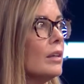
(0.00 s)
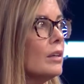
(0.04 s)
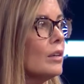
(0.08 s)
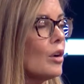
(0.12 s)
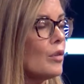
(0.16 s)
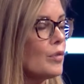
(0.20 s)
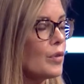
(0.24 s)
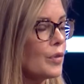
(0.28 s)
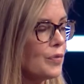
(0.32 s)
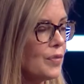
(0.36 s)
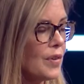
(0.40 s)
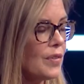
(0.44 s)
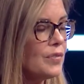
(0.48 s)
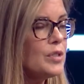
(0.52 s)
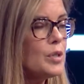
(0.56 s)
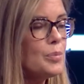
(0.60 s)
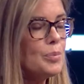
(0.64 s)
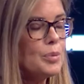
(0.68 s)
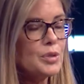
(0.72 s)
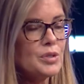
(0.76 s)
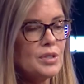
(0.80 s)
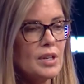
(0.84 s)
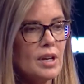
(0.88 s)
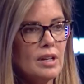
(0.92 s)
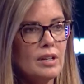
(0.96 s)
over
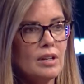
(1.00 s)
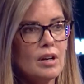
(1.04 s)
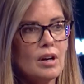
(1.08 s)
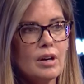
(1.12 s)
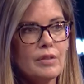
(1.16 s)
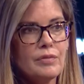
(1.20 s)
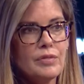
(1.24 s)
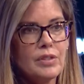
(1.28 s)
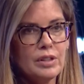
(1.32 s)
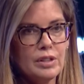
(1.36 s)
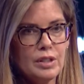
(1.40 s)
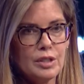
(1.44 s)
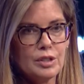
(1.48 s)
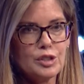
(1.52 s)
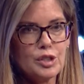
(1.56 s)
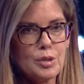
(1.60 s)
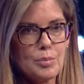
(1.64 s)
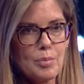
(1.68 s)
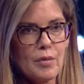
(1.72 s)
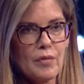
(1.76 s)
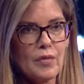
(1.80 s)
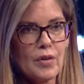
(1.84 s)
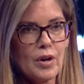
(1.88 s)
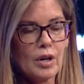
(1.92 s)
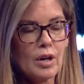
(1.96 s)
50% of the
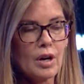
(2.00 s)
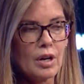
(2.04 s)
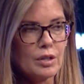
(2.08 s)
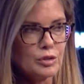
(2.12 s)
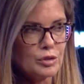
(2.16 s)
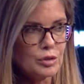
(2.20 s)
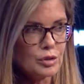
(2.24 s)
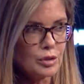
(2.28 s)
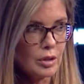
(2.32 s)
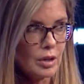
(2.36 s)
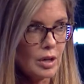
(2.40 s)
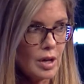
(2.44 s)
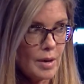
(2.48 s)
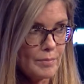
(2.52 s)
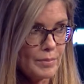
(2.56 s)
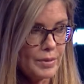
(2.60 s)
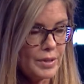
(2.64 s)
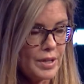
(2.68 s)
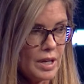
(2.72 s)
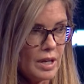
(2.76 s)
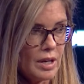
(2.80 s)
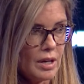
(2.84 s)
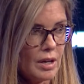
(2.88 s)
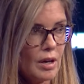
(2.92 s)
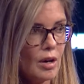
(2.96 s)
leadership of our
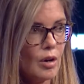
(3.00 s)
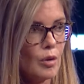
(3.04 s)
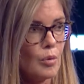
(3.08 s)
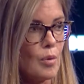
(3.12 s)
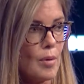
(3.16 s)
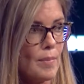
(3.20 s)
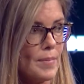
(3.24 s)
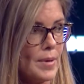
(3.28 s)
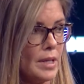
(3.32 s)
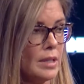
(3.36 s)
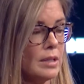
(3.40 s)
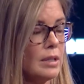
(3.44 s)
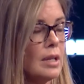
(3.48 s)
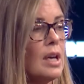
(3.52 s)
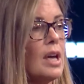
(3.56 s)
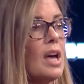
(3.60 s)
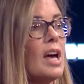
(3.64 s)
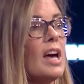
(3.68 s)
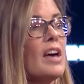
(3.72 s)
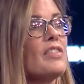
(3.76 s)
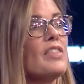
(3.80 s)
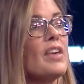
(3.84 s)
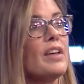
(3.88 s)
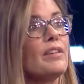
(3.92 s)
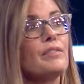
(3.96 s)
company are women,
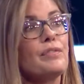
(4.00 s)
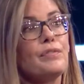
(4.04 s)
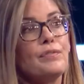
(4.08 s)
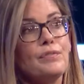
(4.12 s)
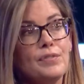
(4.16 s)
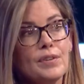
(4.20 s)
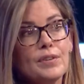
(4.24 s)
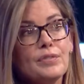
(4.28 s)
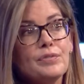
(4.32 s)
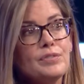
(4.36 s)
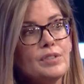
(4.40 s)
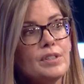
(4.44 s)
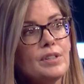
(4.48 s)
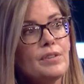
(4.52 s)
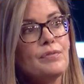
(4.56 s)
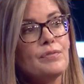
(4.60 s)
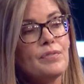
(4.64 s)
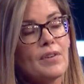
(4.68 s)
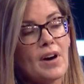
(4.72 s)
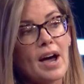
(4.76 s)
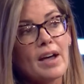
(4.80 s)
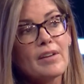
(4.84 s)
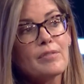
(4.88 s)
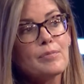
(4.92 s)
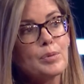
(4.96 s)
that
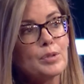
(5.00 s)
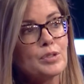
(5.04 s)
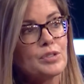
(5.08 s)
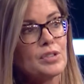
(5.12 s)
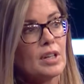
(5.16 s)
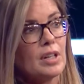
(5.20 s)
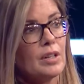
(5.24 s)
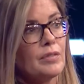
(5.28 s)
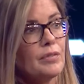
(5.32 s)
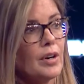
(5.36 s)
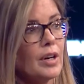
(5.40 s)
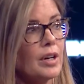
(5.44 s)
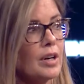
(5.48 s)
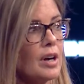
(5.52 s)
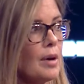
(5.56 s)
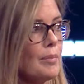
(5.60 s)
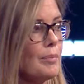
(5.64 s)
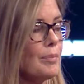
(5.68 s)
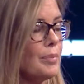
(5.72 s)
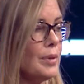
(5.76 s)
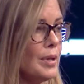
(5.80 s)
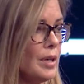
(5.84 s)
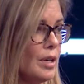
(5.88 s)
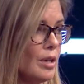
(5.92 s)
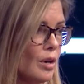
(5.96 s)
55% of our
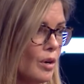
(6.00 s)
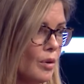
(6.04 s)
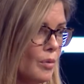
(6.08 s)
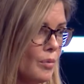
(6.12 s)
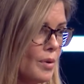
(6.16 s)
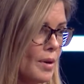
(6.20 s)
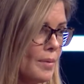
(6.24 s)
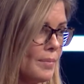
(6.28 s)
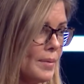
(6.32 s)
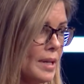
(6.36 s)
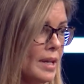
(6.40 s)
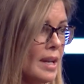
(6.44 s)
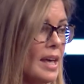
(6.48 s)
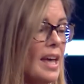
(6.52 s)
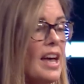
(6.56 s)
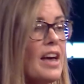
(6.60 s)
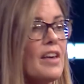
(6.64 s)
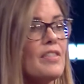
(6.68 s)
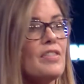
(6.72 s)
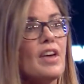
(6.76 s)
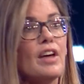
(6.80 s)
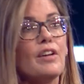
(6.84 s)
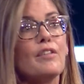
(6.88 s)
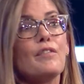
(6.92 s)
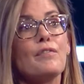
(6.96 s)
company are women,
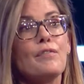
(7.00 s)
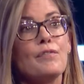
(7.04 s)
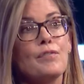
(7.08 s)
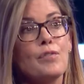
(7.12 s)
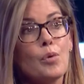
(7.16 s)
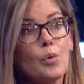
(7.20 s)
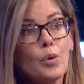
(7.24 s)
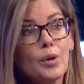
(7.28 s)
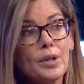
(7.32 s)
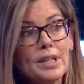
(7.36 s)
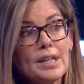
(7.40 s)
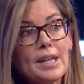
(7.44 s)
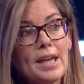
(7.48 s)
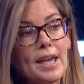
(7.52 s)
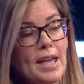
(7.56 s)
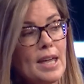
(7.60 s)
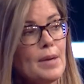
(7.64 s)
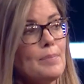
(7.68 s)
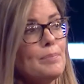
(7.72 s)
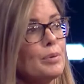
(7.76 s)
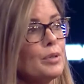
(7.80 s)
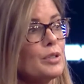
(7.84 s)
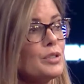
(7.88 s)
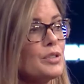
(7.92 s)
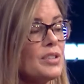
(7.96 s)
that
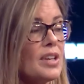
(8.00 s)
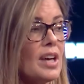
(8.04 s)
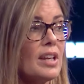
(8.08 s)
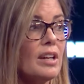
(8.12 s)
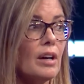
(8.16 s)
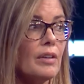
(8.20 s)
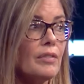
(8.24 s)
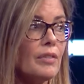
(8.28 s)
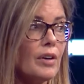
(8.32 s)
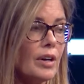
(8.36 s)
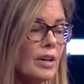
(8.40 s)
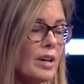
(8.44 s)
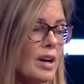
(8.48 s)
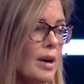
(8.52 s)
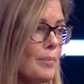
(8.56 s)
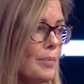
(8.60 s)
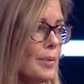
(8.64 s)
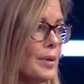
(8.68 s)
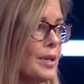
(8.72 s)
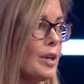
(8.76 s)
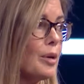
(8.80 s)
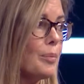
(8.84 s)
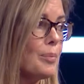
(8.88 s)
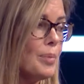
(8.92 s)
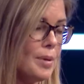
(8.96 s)
48% of our
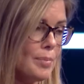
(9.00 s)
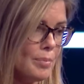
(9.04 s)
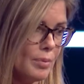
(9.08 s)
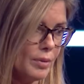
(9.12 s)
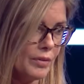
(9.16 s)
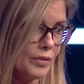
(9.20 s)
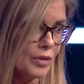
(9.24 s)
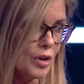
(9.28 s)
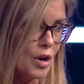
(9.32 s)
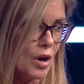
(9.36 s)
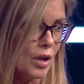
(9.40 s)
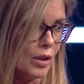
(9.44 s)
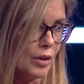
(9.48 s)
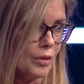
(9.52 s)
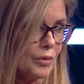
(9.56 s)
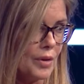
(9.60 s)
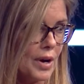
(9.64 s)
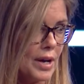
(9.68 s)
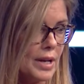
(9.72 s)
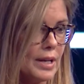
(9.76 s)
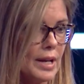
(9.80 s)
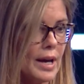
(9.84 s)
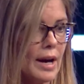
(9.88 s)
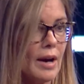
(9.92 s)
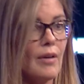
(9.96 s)
company are people of color
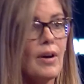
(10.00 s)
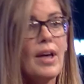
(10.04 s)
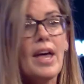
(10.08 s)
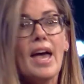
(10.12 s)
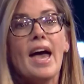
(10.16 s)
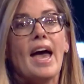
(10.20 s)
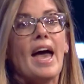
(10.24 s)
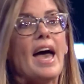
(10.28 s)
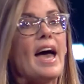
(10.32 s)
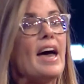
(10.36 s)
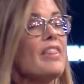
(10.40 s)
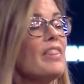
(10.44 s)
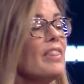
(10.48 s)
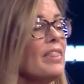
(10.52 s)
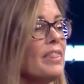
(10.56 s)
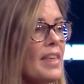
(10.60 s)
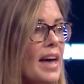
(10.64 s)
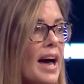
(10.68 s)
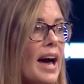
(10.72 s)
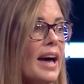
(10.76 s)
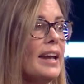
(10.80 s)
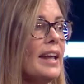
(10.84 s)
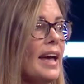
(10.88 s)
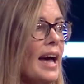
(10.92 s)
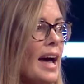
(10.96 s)
right now. And
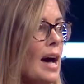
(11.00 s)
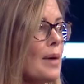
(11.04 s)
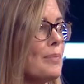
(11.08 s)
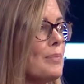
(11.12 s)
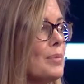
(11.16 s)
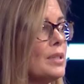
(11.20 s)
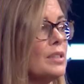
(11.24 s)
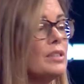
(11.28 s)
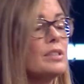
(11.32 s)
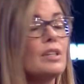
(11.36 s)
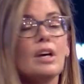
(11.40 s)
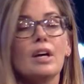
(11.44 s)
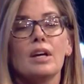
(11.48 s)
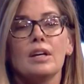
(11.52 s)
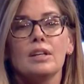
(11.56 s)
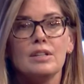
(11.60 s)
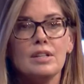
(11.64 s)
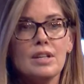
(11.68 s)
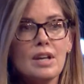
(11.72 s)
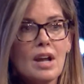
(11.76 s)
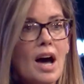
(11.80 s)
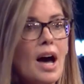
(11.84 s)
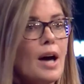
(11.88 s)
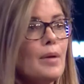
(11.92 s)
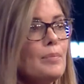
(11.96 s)
that happened
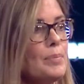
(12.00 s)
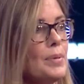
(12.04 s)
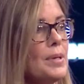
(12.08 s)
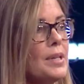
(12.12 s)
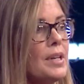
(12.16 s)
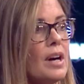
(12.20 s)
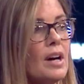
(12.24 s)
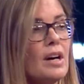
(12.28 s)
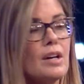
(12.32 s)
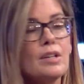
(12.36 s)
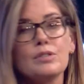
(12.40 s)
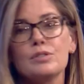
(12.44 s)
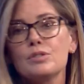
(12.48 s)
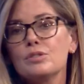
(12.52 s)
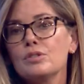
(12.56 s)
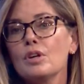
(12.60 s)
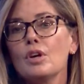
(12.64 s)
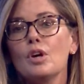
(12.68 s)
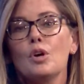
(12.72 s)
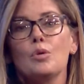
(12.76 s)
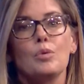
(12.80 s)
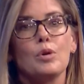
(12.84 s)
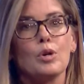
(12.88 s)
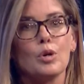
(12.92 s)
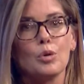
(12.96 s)
not because
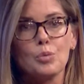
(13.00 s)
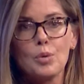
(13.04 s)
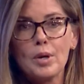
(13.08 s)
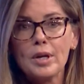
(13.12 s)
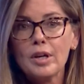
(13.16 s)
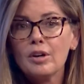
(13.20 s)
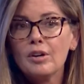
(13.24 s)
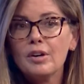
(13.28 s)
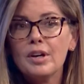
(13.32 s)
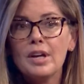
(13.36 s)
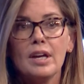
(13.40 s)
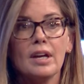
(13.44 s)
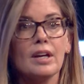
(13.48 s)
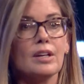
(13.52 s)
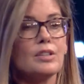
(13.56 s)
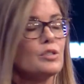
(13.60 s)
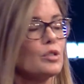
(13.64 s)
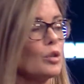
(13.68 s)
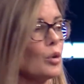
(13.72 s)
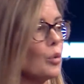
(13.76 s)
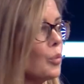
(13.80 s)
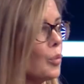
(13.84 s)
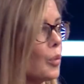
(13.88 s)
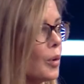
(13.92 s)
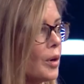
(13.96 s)
we were wringing our hands
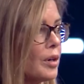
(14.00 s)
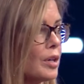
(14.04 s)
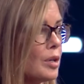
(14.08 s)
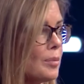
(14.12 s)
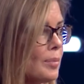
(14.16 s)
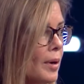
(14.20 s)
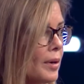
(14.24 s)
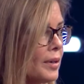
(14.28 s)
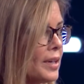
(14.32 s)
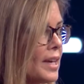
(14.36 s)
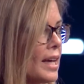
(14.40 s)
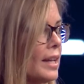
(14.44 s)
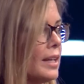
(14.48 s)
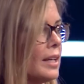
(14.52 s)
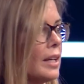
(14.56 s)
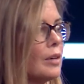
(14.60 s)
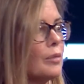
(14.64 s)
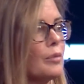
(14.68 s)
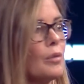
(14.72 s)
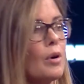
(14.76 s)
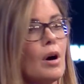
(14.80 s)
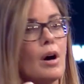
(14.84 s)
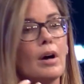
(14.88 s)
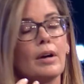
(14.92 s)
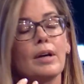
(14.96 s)
or worried about getting it
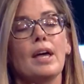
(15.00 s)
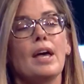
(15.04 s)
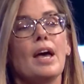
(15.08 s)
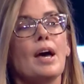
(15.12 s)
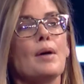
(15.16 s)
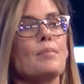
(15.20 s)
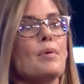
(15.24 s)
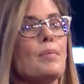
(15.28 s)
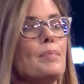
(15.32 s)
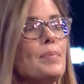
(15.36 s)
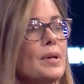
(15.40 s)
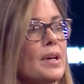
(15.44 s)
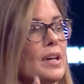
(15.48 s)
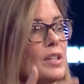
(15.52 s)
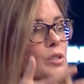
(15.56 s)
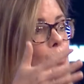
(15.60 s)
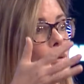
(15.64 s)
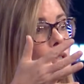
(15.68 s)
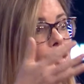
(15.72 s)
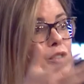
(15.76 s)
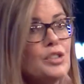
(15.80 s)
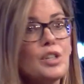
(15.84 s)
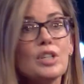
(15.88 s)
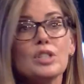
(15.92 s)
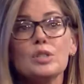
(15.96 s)
wrong, but because
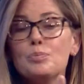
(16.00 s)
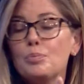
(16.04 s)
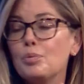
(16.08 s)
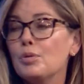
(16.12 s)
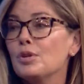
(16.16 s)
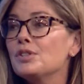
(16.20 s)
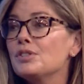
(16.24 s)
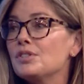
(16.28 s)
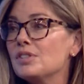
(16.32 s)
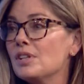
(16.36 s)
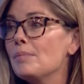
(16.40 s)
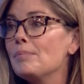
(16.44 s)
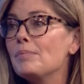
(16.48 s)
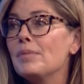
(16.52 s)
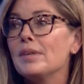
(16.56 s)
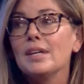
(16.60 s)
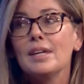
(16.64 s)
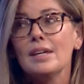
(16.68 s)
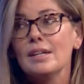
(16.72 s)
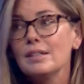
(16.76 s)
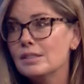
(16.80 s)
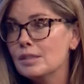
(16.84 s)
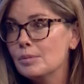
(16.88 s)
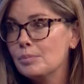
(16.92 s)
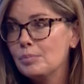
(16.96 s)
we just put something
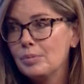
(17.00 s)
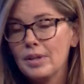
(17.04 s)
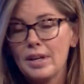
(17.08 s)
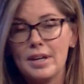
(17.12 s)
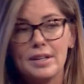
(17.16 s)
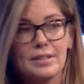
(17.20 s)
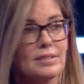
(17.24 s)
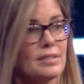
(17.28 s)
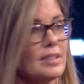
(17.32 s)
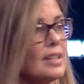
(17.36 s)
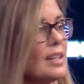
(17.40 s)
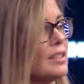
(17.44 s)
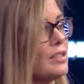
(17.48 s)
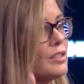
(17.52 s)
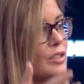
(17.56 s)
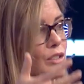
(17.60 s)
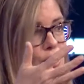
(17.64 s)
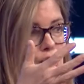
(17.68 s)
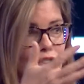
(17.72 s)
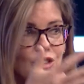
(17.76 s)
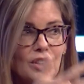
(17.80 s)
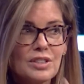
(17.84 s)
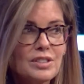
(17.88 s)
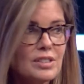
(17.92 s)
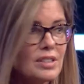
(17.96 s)
into place, it's
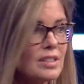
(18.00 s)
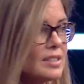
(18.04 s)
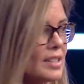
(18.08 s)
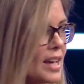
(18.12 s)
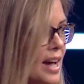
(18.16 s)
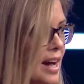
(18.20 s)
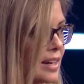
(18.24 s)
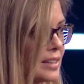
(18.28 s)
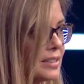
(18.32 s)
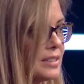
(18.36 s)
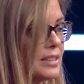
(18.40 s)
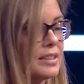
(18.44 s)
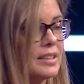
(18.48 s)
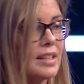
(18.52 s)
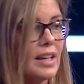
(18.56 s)
just a tactic